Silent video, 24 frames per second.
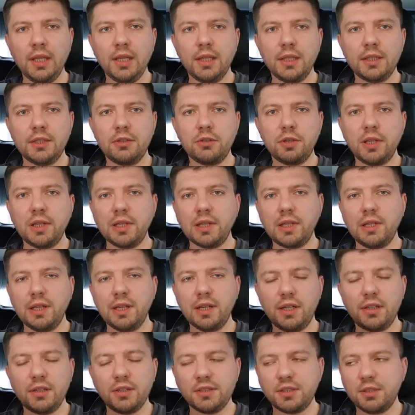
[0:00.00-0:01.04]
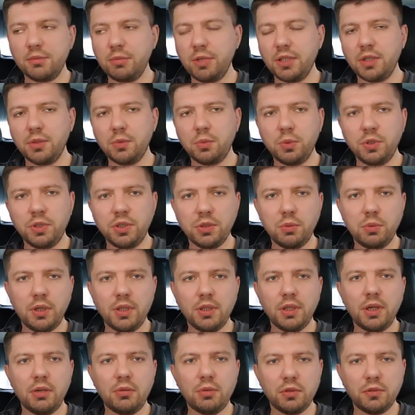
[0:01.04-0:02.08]
Theoretically, car estimated we need
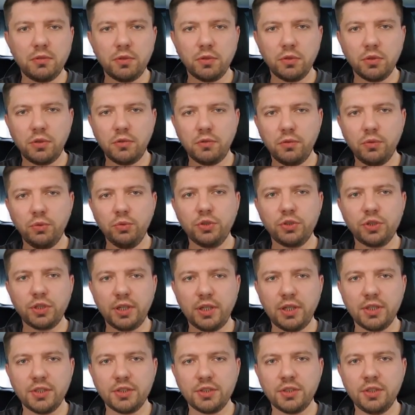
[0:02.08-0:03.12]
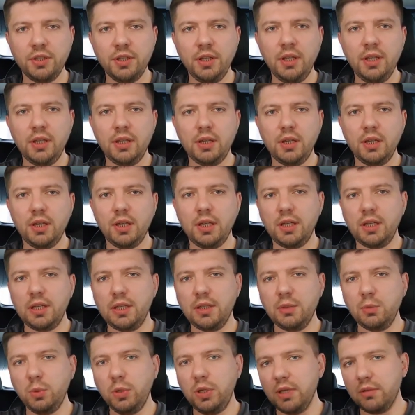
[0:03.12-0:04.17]
1 hour for the full charge,
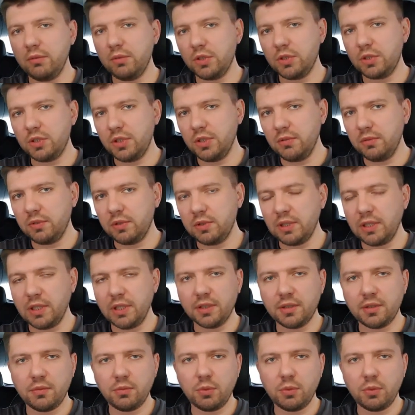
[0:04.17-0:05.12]
and we have achieved like